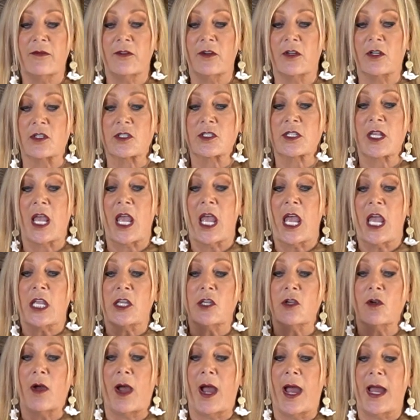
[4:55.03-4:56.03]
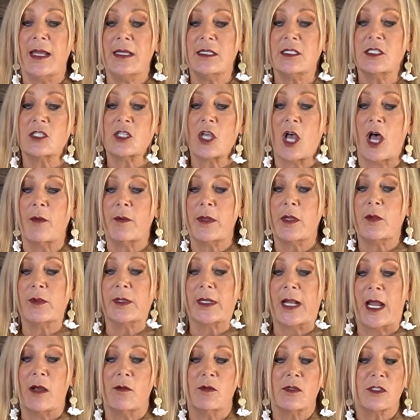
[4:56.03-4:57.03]
verse. Your eyes saw me
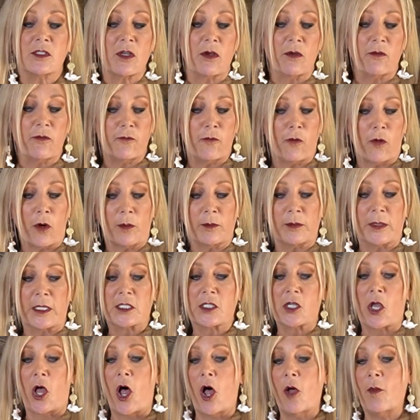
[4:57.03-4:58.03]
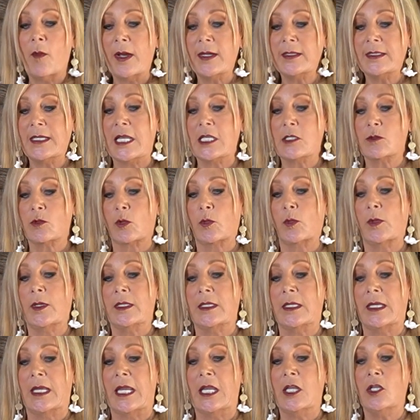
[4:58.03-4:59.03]
when I was formless. All my days were
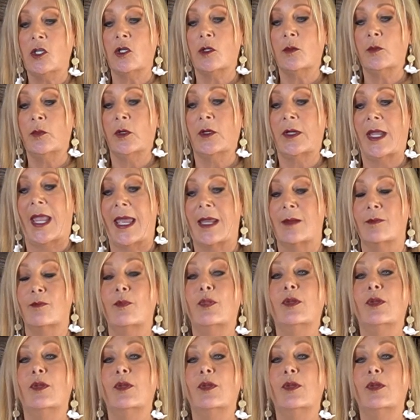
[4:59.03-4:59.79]
written in your book and